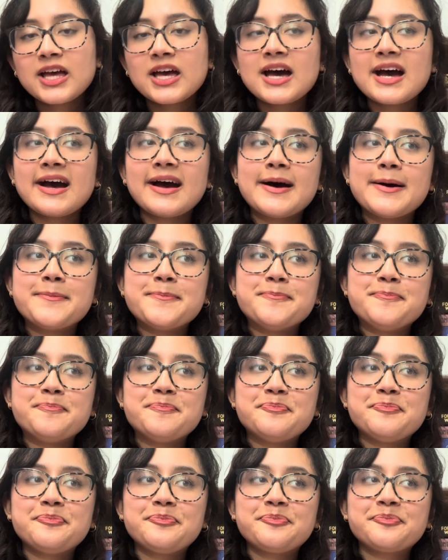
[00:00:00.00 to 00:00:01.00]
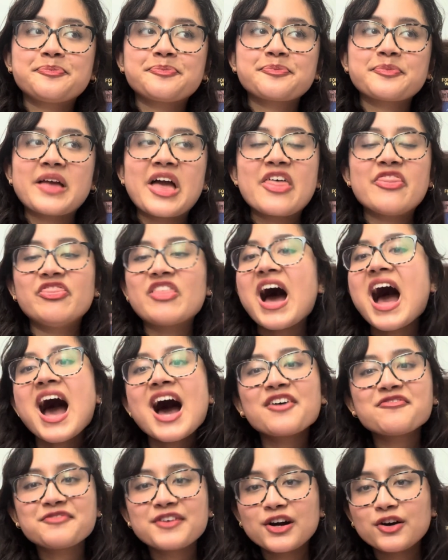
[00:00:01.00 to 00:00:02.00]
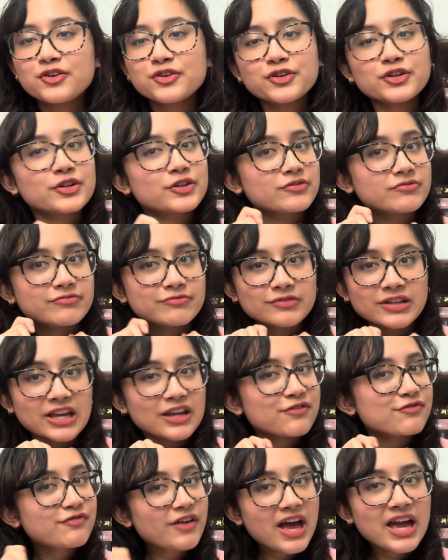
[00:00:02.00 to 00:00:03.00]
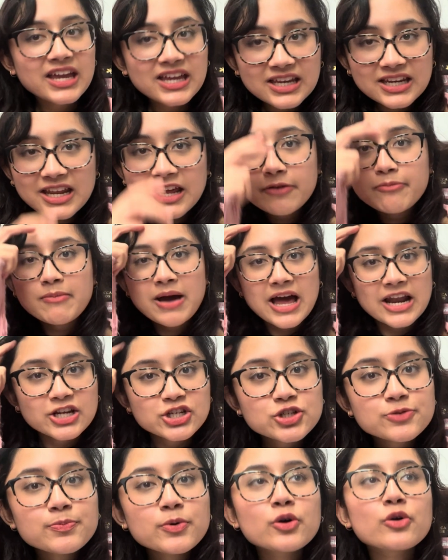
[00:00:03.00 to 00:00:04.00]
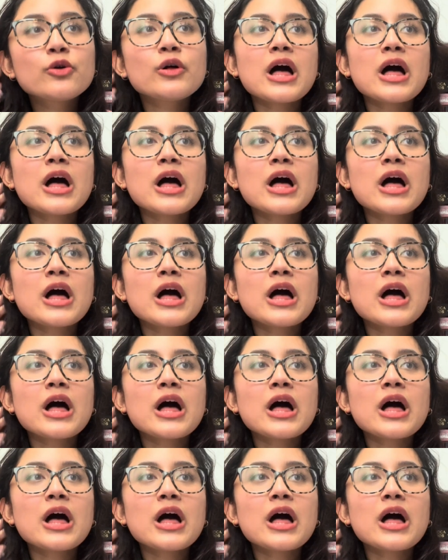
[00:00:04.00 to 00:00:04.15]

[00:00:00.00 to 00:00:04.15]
Um, that felt like fine and manageable.